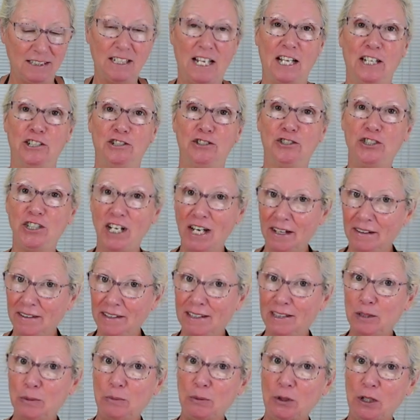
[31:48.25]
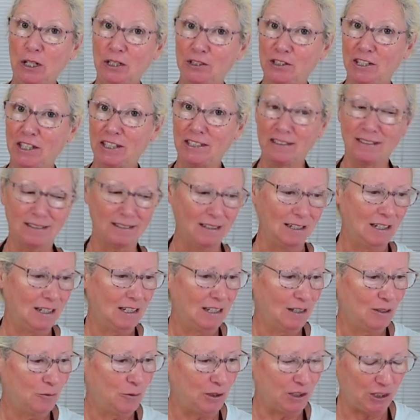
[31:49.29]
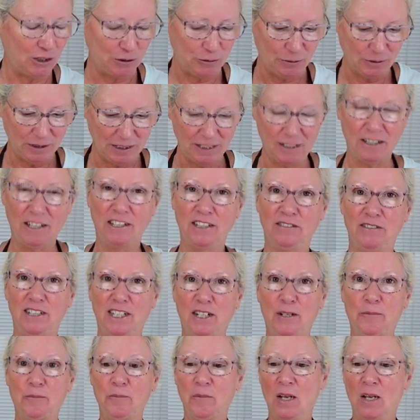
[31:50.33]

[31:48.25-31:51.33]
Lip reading: and sharing the projects with you here on the video.